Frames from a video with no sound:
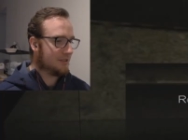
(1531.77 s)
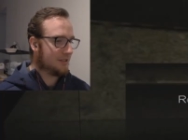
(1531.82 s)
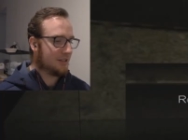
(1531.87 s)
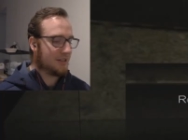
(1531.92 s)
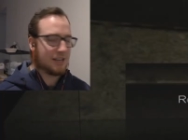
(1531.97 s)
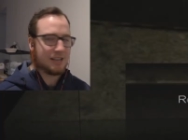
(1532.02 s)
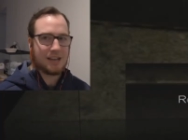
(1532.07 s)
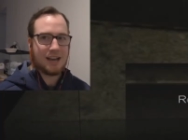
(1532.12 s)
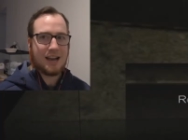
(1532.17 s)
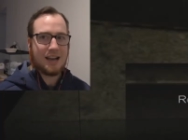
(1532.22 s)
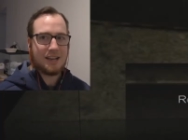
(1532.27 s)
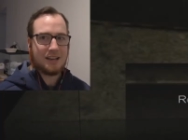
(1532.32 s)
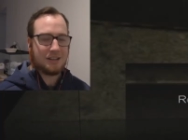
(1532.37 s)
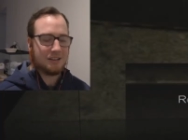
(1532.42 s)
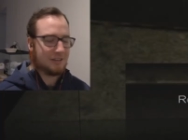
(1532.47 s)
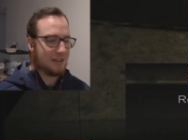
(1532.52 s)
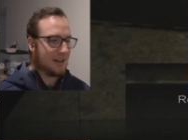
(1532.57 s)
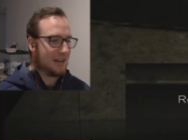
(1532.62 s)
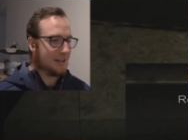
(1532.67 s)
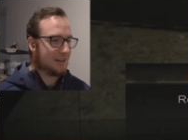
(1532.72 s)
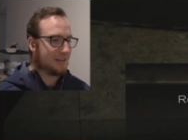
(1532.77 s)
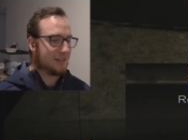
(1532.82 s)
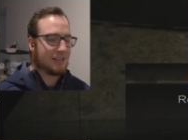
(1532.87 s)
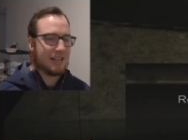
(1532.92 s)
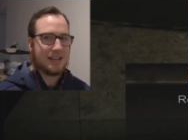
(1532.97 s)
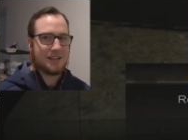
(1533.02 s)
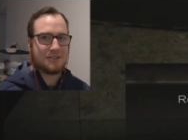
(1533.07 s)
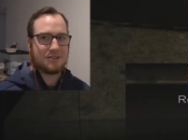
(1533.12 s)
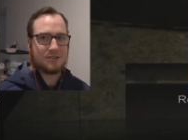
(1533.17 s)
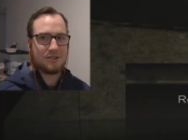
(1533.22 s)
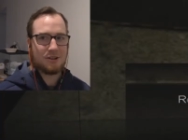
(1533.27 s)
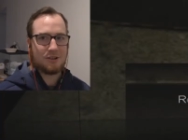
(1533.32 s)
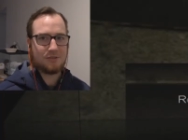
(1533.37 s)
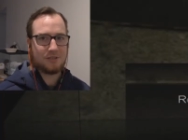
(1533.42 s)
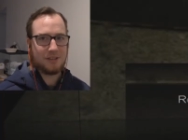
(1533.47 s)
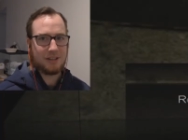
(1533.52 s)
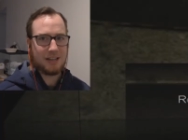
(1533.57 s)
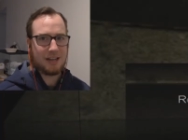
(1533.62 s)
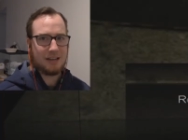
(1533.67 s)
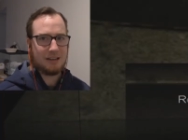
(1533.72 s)
Like, I, I glanced
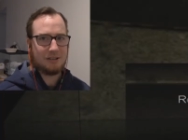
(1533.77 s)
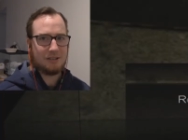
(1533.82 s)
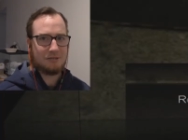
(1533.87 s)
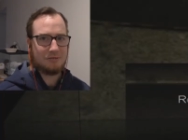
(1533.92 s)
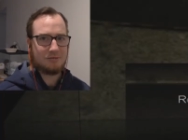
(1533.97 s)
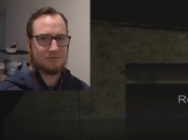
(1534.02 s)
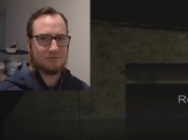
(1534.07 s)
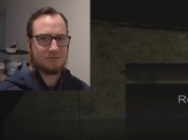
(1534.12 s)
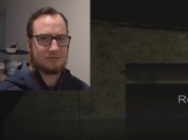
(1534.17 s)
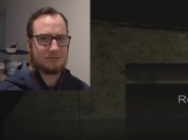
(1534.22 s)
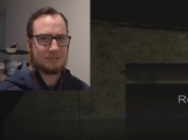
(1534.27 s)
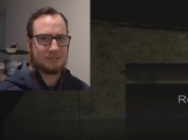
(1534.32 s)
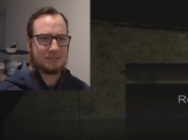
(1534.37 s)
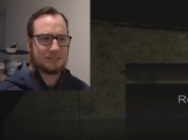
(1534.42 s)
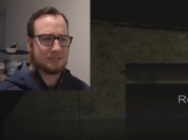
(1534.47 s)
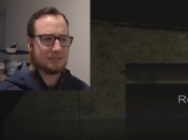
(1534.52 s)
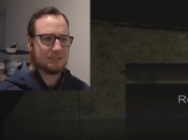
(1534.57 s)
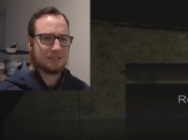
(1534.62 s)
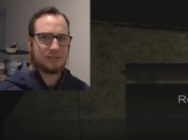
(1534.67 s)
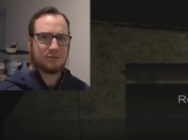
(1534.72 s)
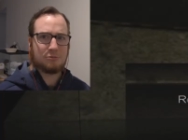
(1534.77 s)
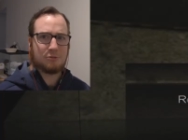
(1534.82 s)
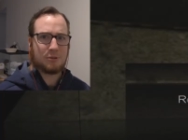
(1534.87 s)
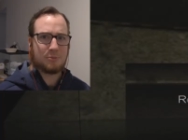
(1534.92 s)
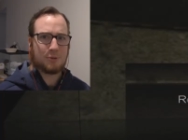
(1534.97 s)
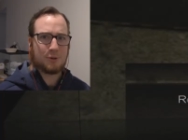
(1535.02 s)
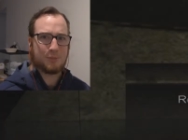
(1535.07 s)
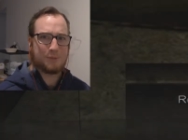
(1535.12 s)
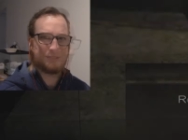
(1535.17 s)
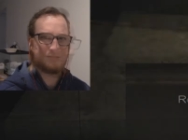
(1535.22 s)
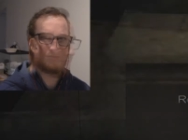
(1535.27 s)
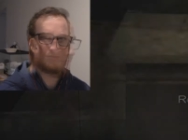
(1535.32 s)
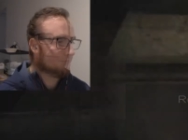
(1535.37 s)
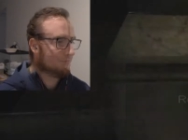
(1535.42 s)
over that. Uh, one moment.